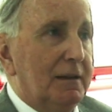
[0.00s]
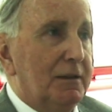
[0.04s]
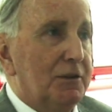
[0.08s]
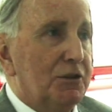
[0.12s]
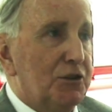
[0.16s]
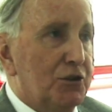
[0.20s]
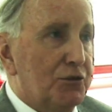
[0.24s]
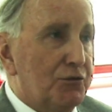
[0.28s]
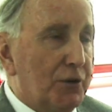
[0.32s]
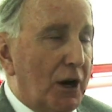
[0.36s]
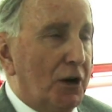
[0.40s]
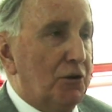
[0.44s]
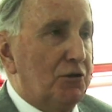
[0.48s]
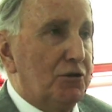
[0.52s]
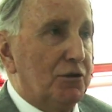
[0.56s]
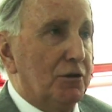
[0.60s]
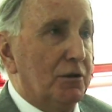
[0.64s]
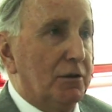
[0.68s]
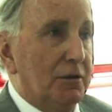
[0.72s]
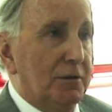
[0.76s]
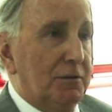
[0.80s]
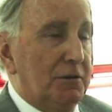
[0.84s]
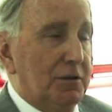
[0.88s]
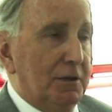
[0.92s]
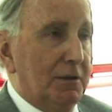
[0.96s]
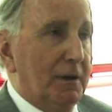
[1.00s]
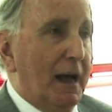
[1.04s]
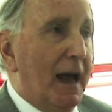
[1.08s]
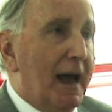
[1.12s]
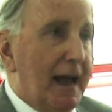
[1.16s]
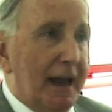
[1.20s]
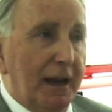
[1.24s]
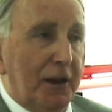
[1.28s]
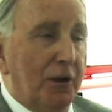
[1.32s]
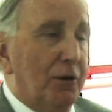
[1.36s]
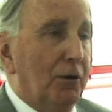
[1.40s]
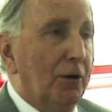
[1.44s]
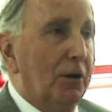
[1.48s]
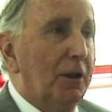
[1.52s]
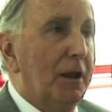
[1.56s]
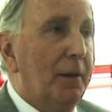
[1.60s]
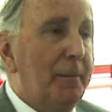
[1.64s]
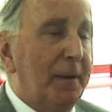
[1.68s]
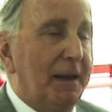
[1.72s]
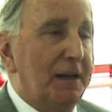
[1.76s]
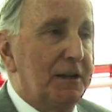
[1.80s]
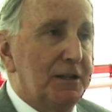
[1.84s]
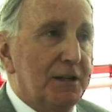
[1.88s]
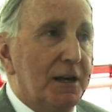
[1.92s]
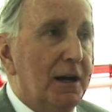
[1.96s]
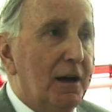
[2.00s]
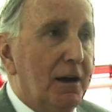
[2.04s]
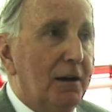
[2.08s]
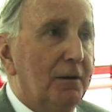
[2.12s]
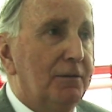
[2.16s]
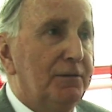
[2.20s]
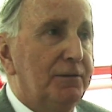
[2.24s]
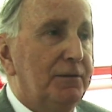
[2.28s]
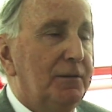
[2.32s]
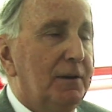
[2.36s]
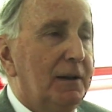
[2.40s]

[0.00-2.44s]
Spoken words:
structure to hang all the bits off,